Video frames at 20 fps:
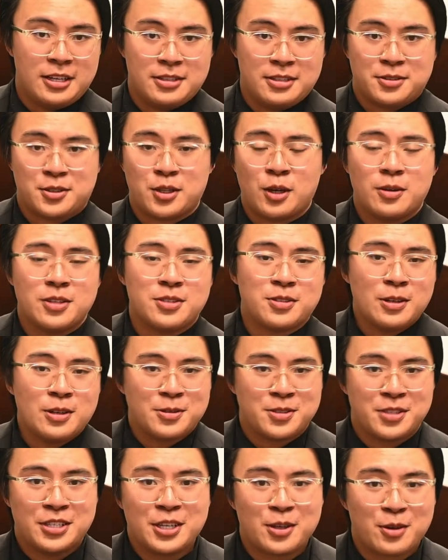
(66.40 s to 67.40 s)
So it's no
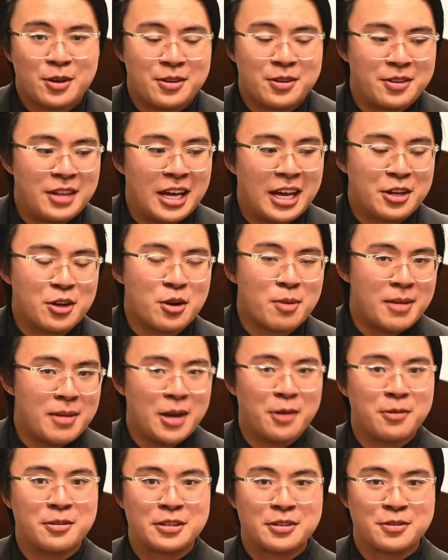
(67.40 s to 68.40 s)
secret that your
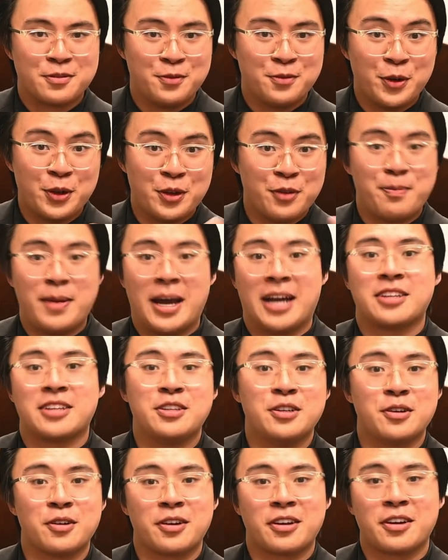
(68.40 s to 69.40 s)
mouth is full of
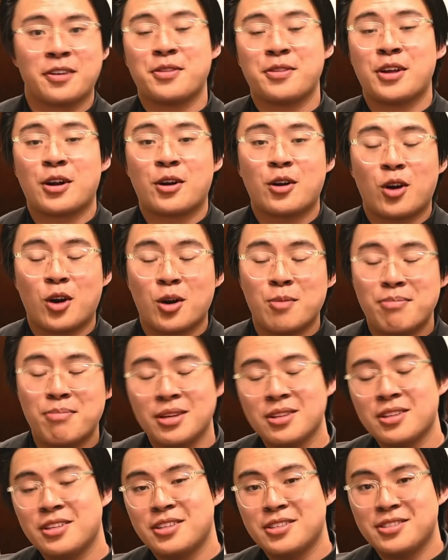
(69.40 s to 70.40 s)
bacteria. There are
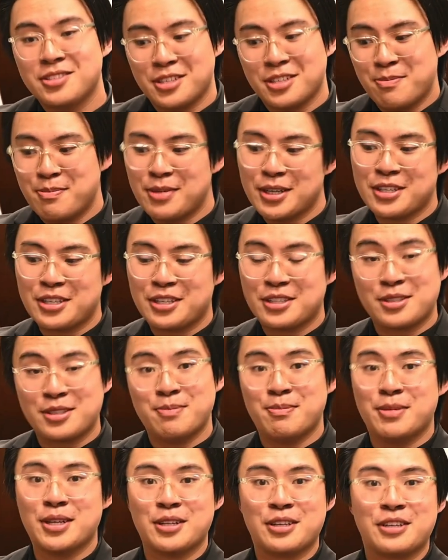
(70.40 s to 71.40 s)
billions and billions
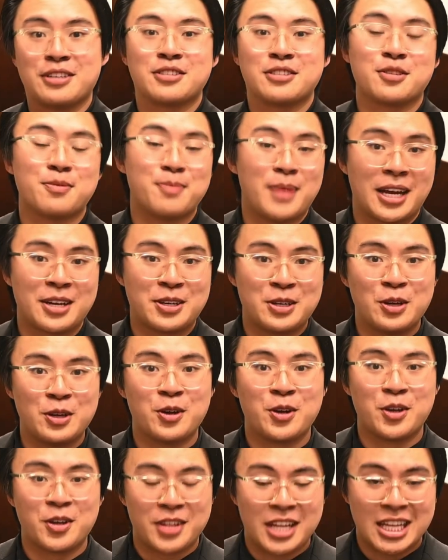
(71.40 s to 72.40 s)
and billions of
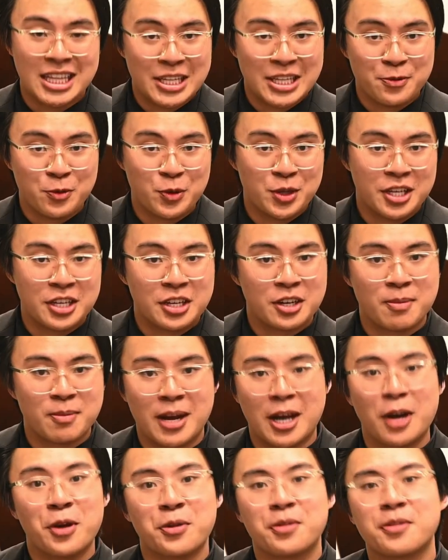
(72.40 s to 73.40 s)
bacteria that live within your
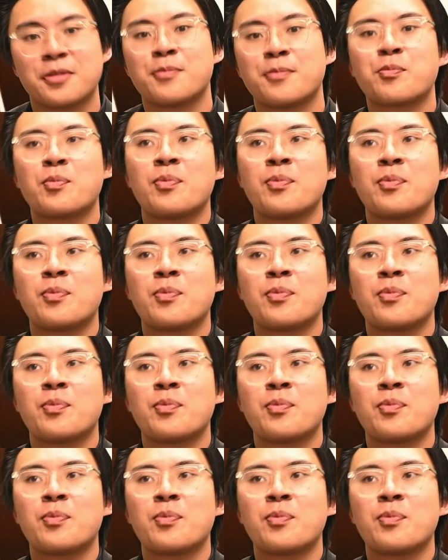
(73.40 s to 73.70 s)
mouth.